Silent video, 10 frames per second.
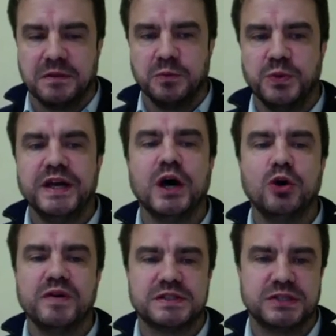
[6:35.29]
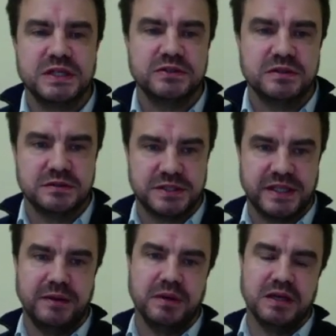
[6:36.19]
we know that children
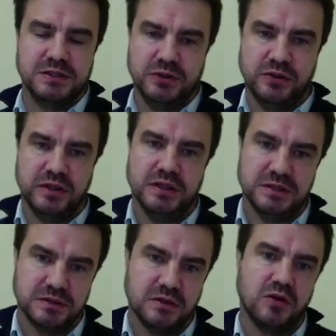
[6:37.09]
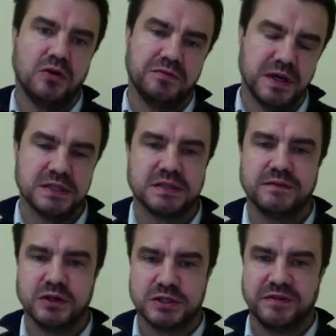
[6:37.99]
stabilize unions, or vice
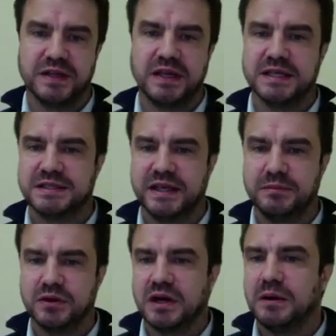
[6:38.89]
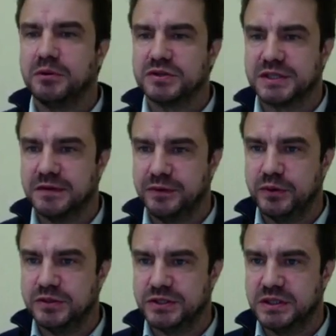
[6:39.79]
versa, that less stable couples have
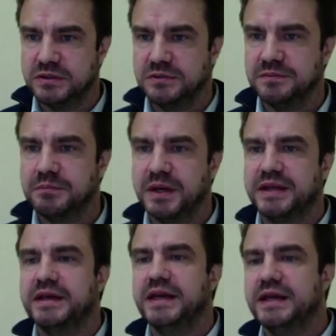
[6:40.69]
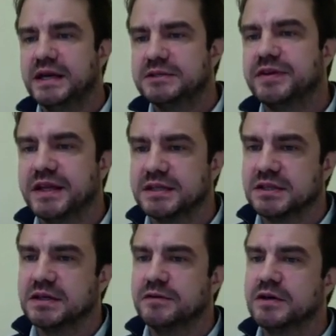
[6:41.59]
fewer children. But in any case, there's
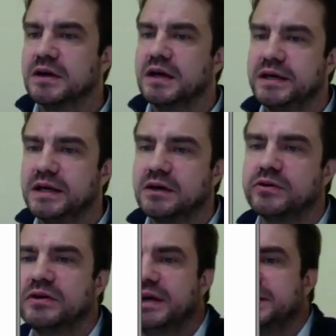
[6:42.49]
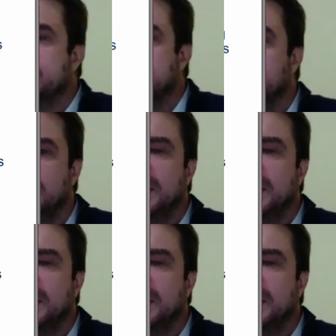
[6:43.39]
a kind of a clear correlation